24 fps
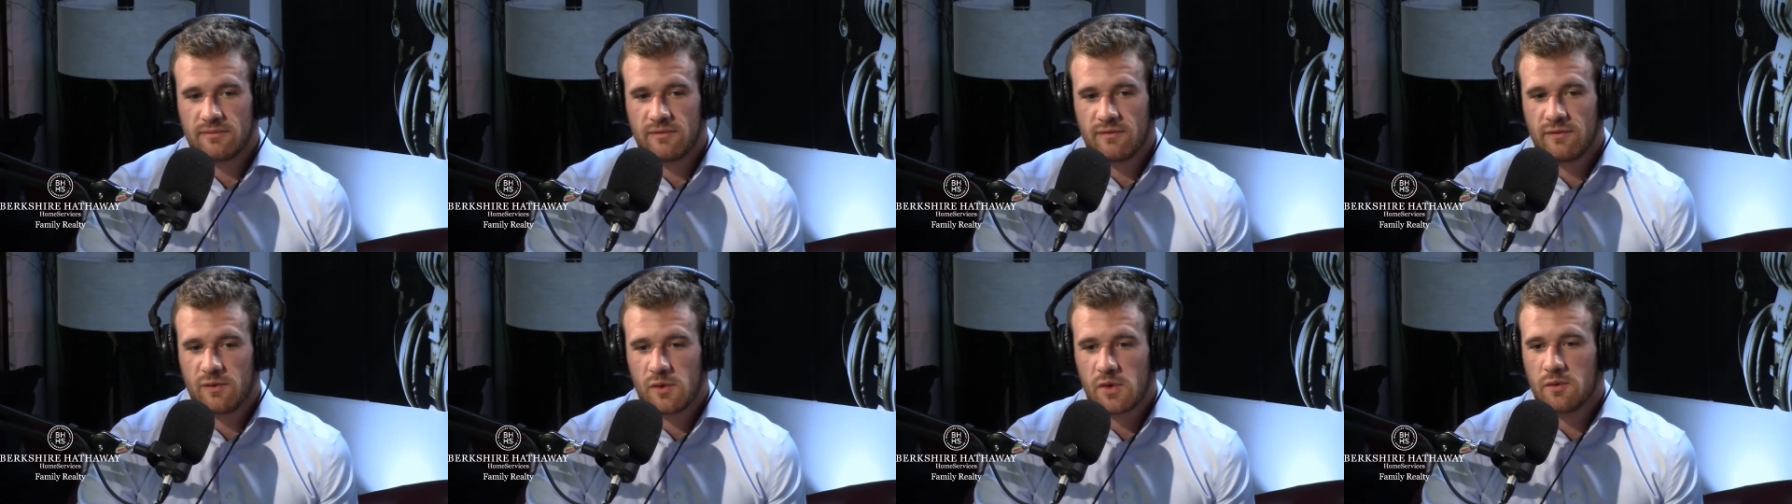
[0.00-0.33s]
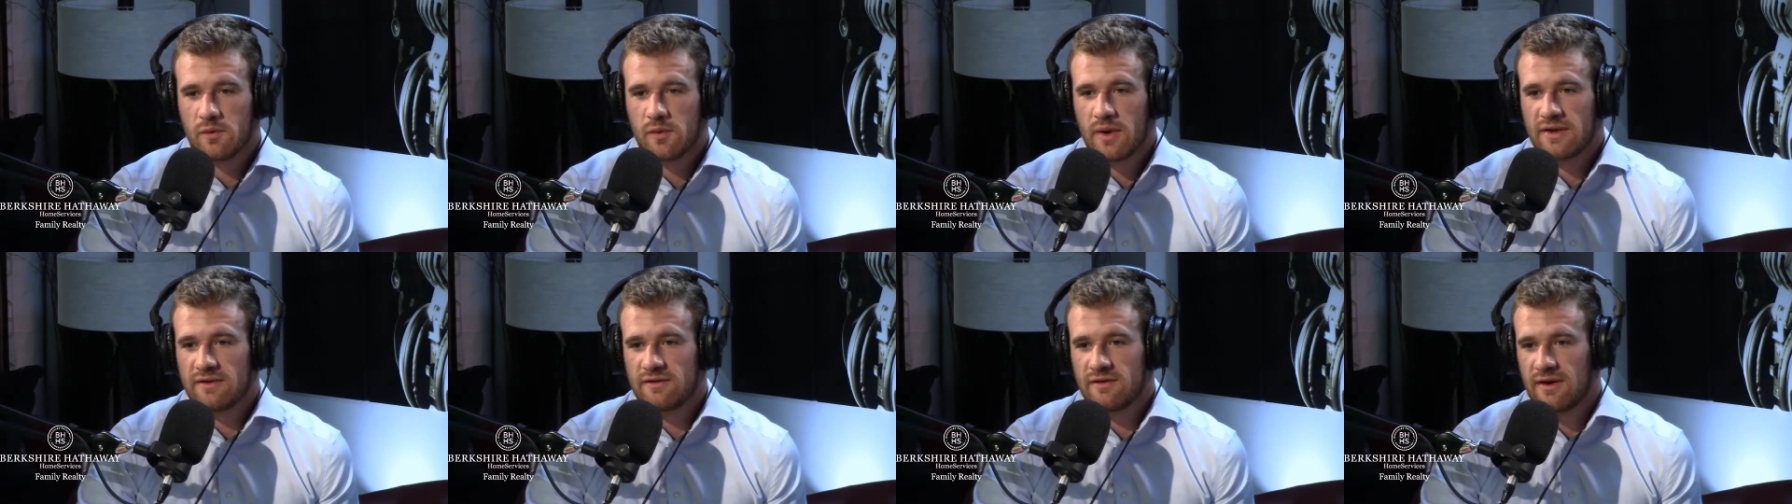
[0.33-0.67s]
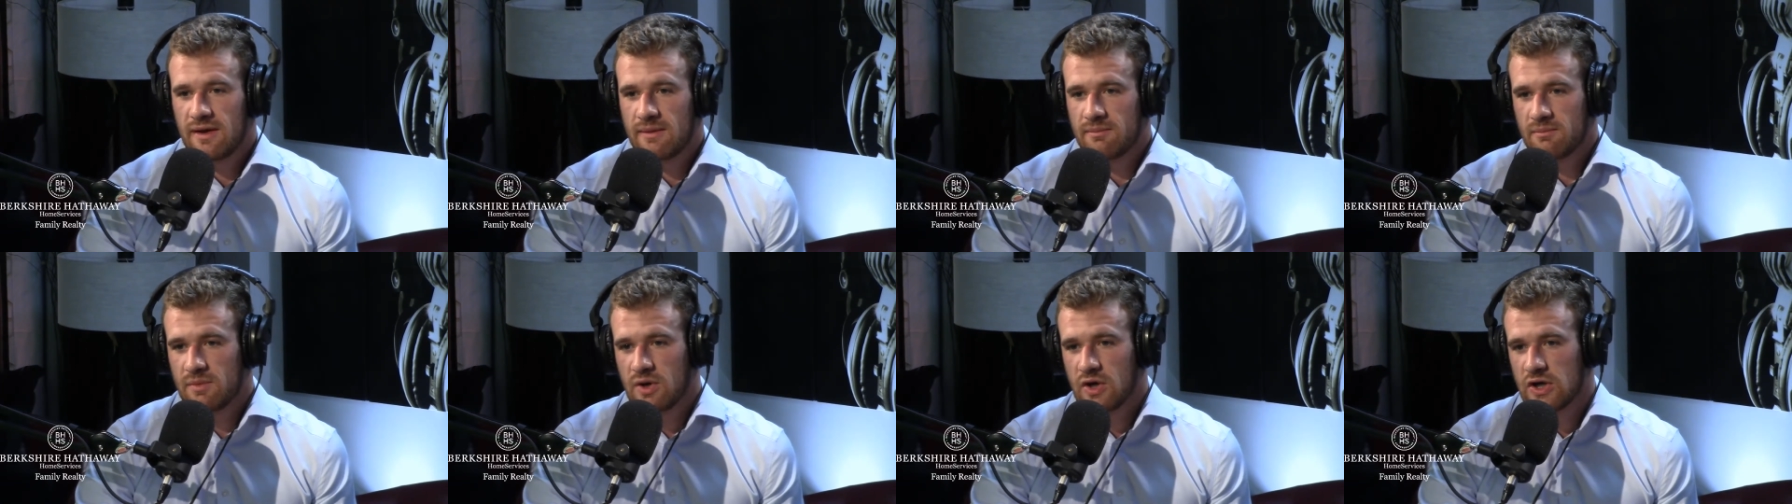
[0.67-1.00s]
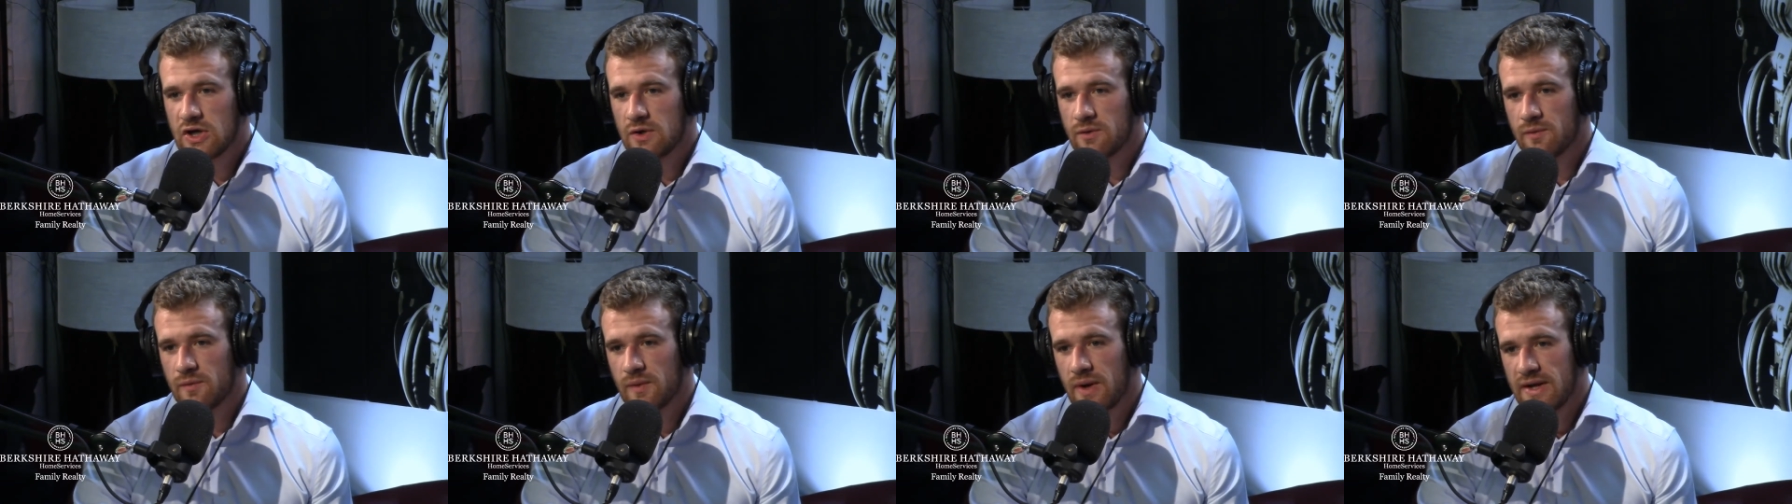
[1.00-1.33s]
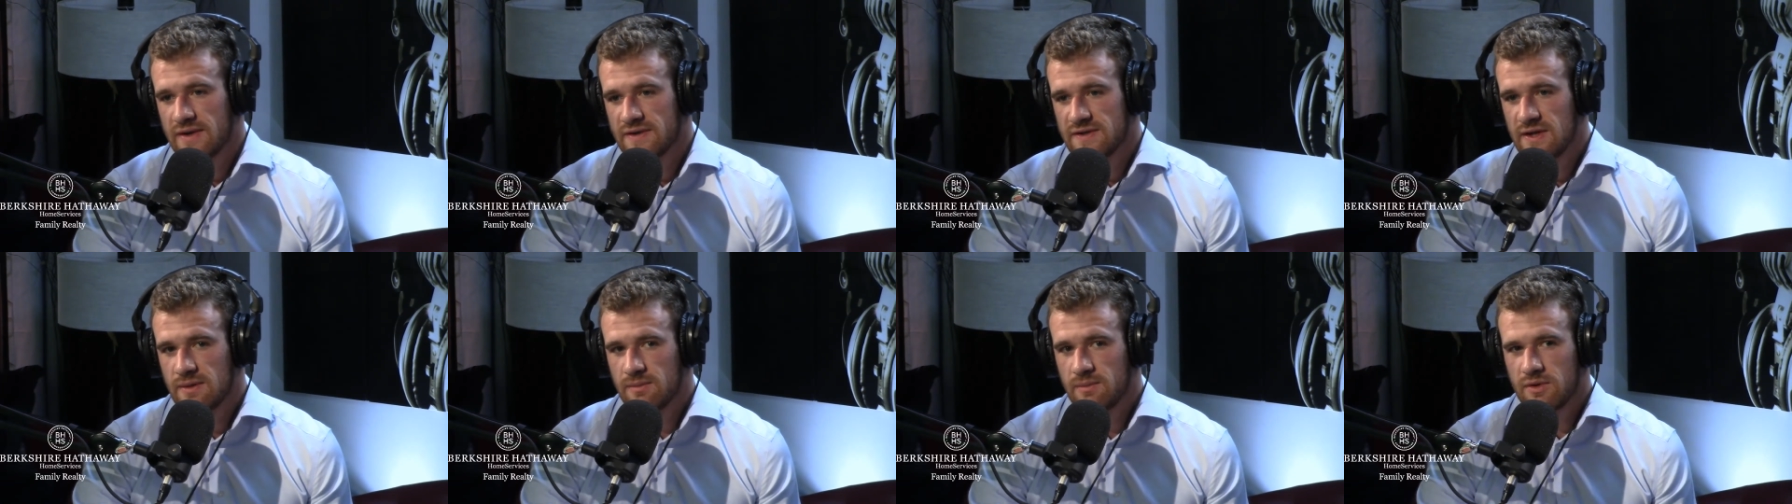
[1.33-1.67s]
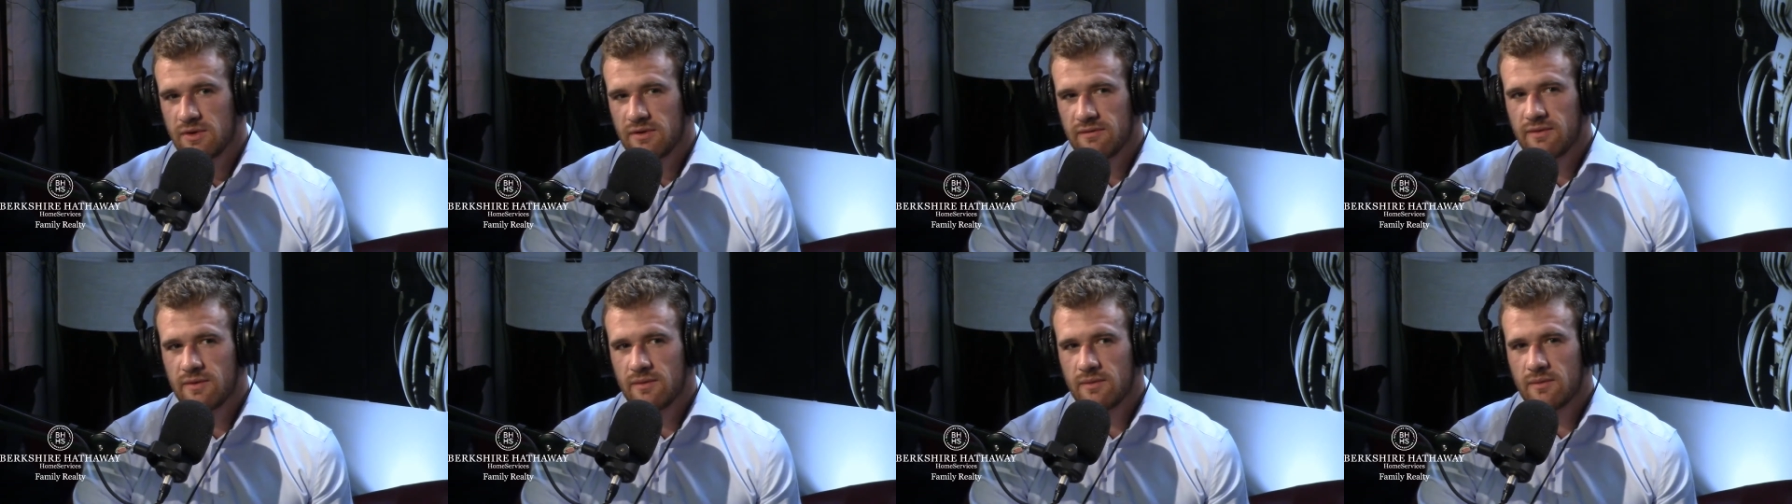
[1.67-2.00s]
fully rented at market rents. I
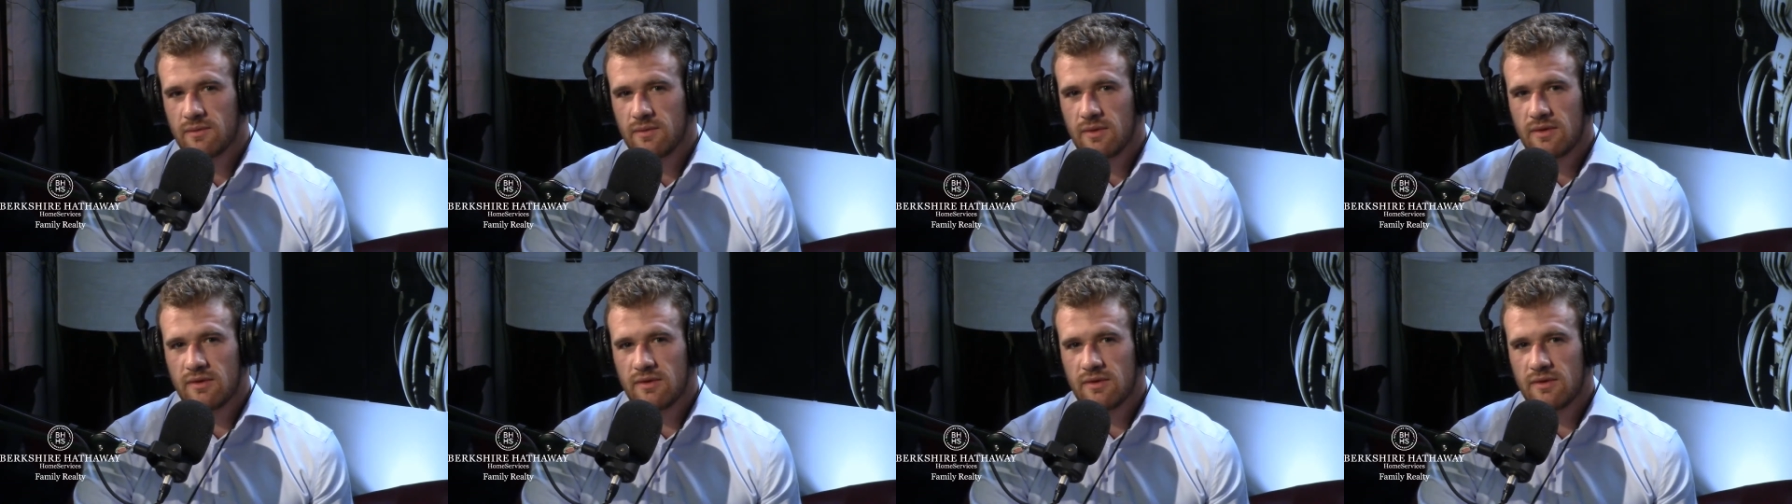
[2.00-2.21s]
believe it.